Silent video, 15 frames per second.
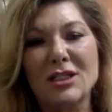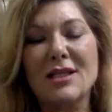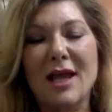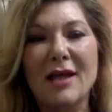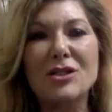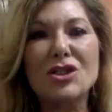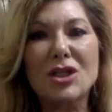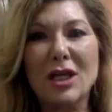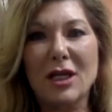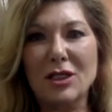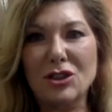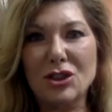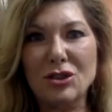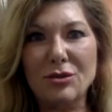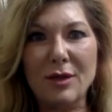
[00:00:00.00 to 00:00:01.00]
to
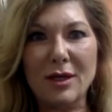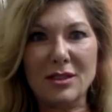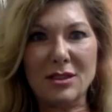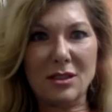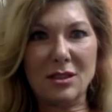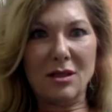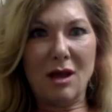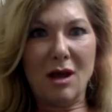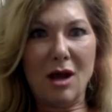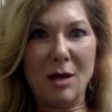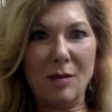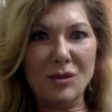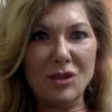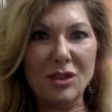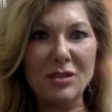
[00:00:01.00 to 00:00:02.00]
educate you as to the
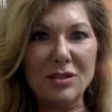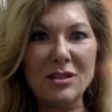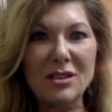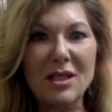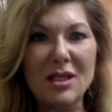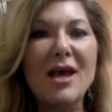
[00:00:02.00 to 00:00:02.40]
options